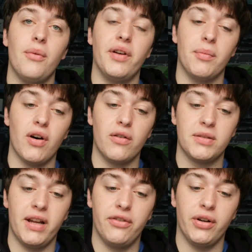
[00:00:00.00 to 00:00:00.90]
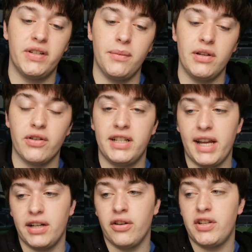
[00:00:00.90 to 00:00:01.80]
when the ball was played through to him, he tried to
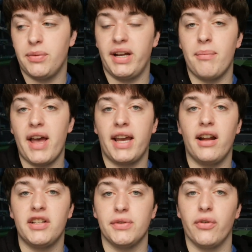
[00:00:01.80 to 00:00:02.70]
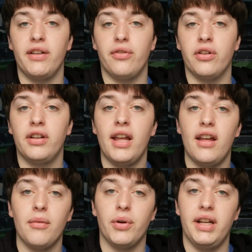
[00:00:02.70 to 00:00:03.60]
take a touch to bring him back in onto his right foot,
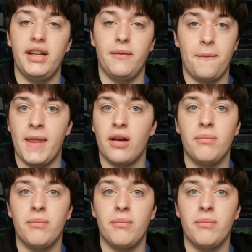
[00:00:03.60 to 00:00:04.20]
but he, he